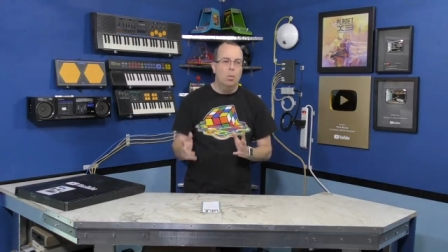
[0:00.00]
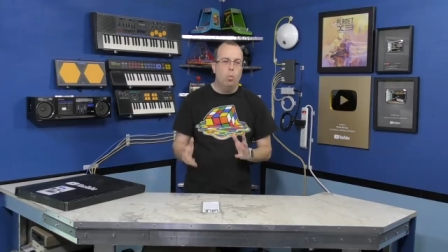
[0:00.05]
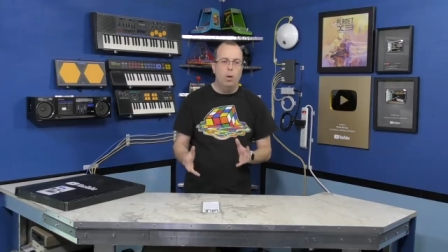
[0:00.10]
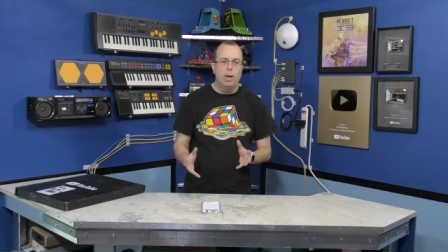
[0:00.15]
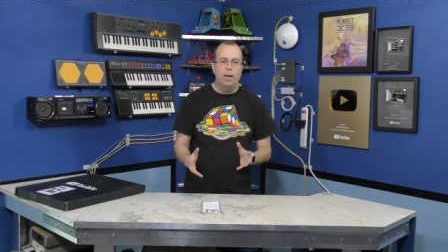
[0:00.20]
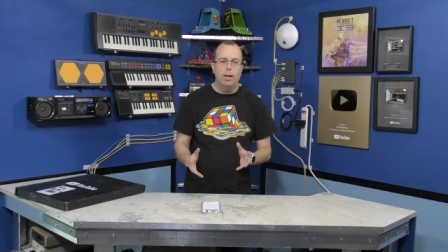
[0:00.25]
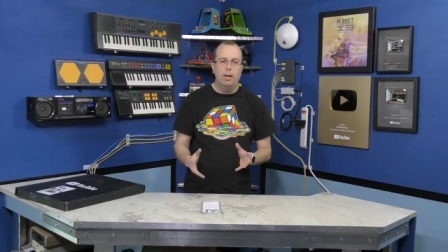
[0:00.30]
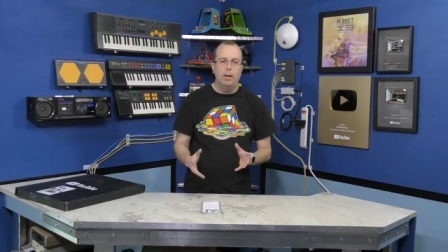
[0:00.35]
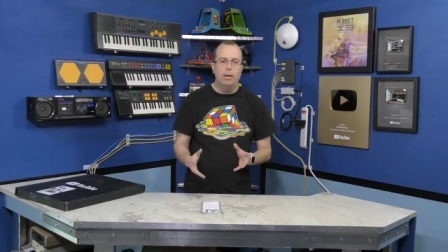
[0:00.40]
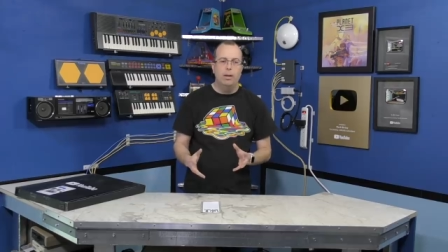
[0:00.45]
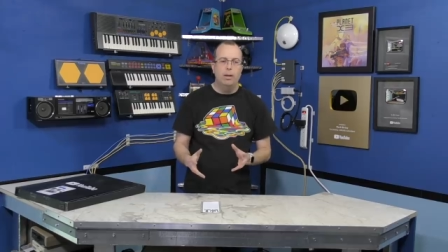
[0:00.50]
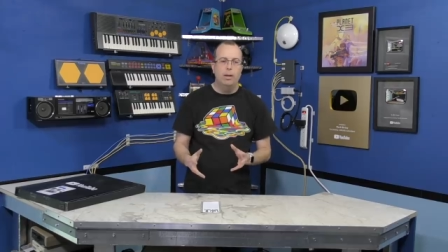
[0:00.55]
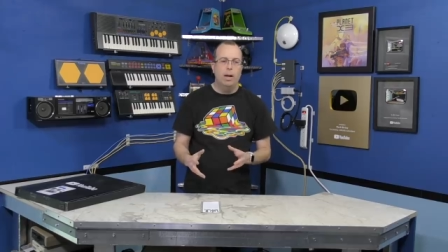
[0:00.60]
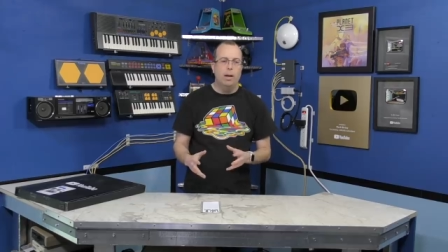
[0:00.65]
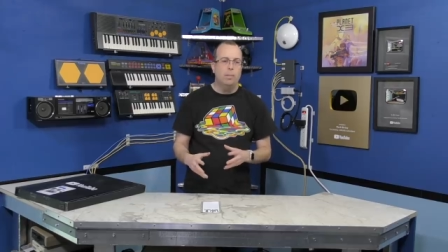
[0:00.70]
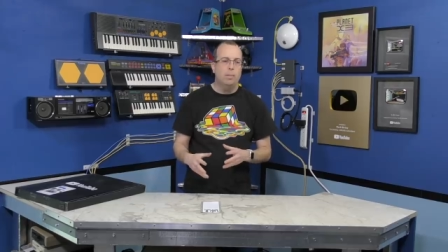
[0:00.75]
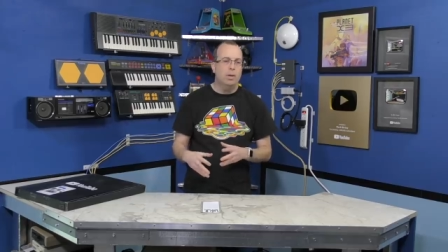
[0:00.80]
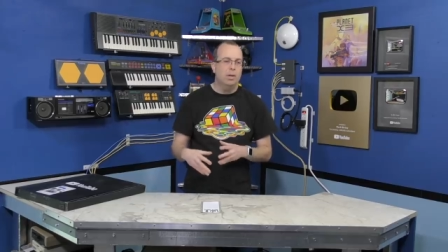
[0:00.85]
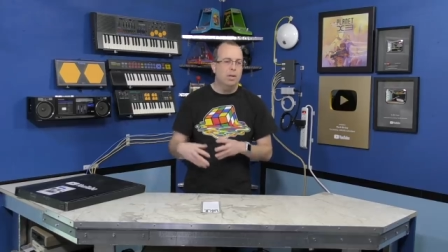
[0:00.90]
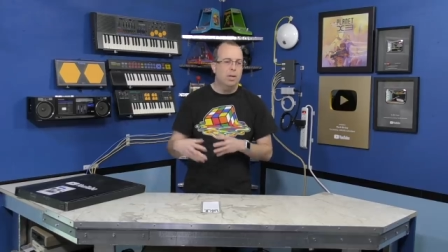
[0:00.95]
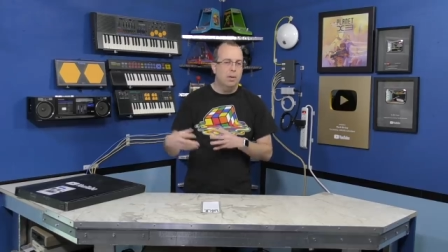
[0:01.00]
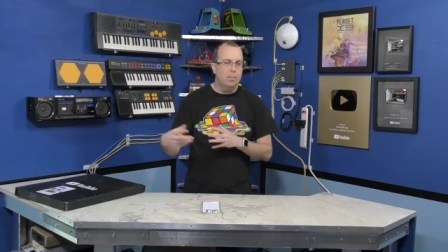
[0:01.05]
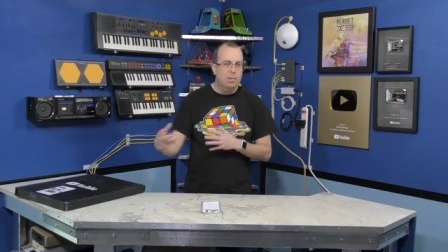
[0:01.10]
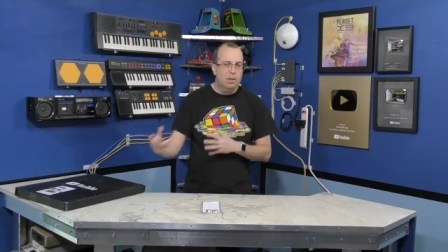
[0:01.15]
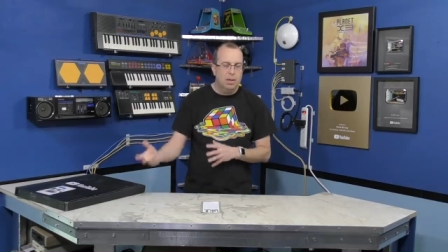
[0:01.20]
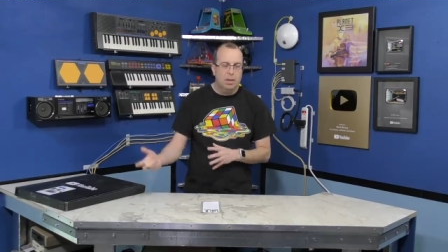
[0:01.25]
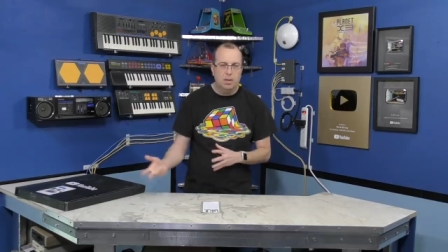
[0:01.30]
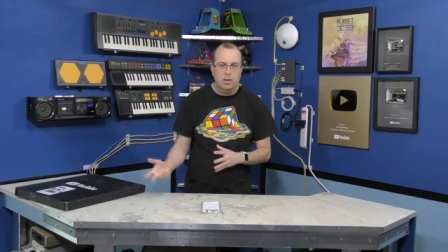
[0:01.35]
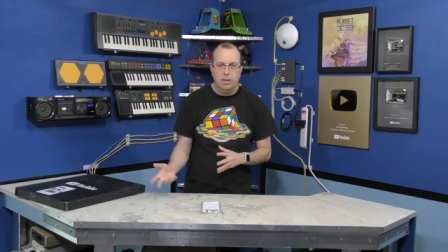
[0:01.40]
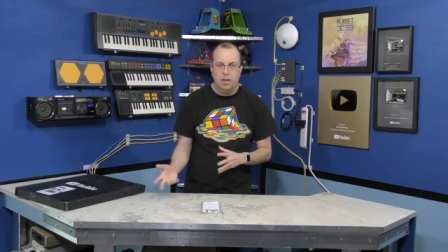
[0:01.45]
when I'm going to come to
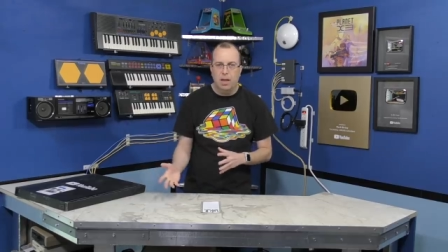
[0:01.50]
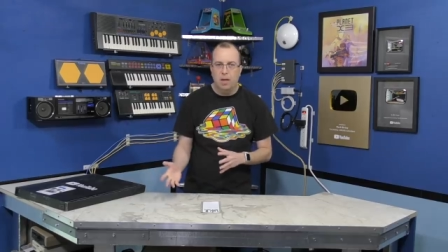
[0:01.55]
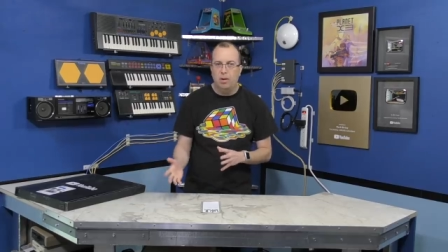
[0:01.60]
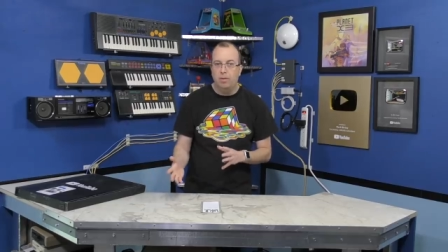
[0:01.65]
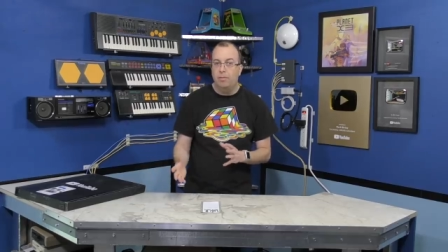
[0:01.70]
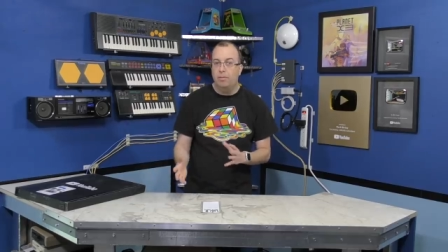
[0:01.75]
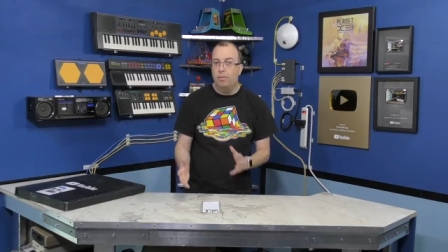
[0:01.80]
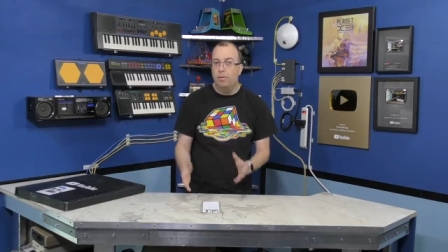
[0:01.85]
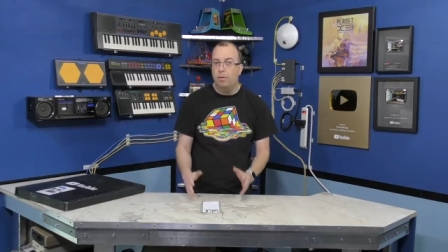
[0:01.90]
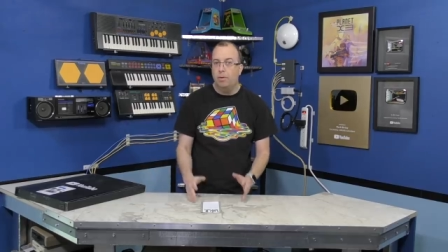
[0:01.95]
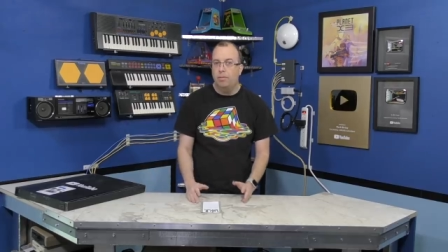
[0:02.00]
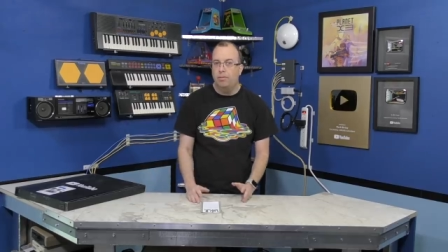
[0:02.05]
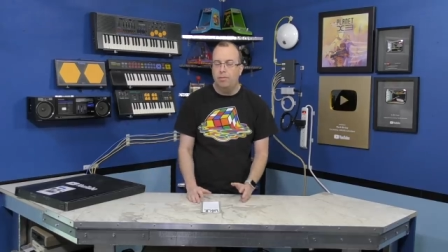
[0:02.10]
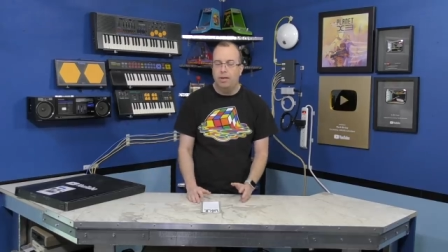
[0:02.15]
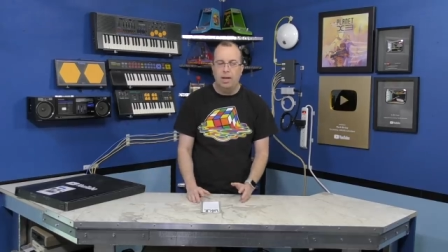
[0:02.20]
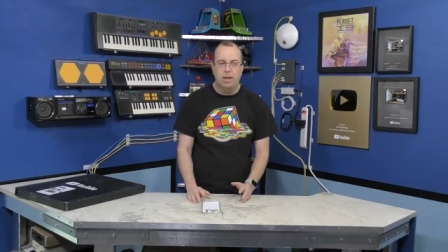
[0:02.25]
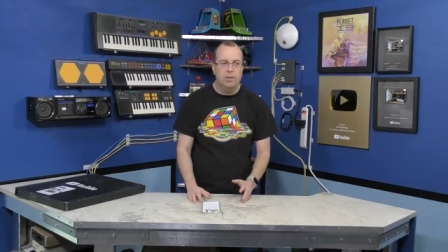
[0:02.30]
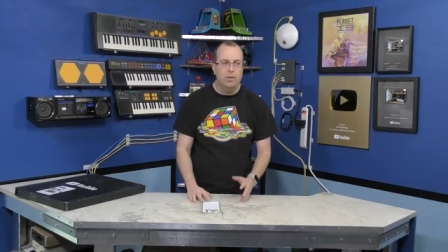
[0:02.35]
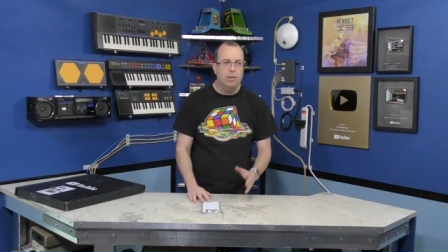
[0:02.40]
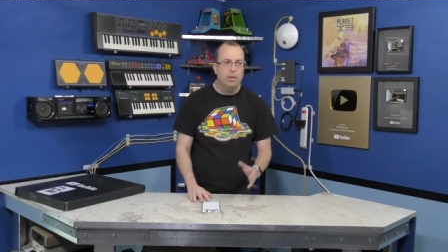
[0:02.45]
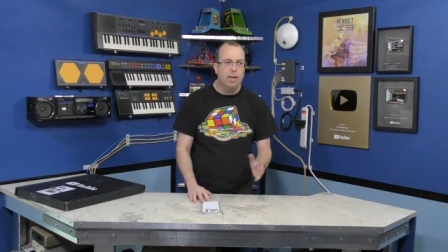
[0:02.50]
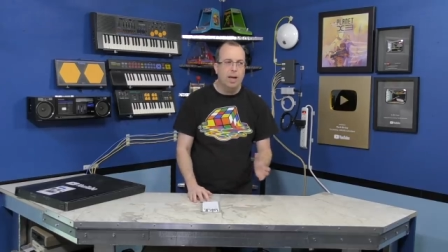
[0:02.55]
their town for an event or